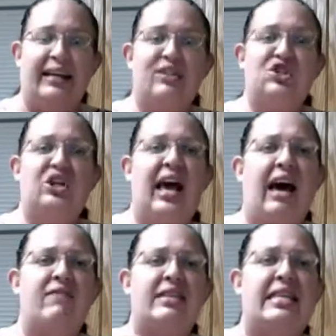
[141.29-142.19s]
It should
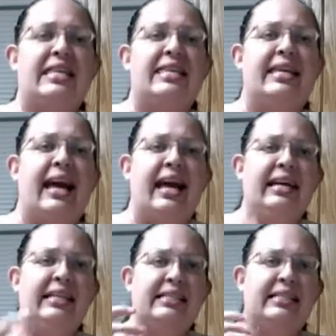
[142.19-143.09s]
have a
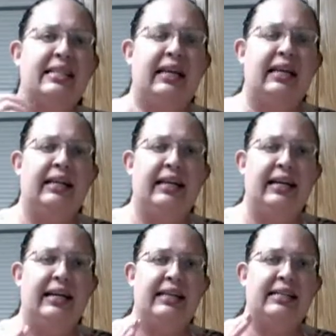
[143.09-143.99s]
nice,
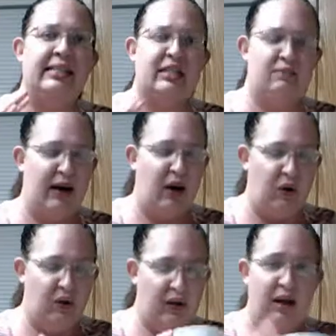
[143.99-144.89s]
clean
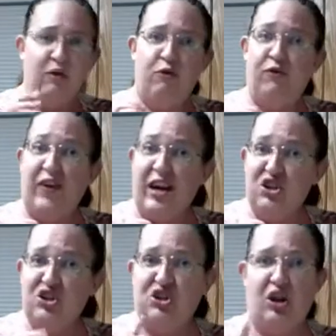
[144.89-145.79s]
smell. Fish
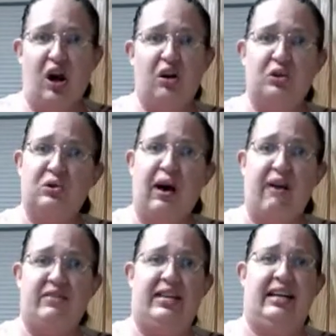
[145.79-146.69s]
should also
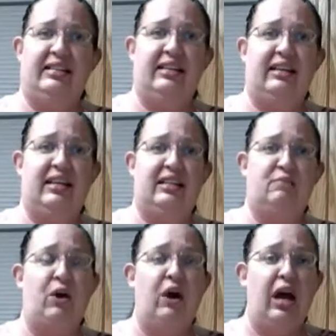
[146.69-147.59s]
have a nice, clean smell.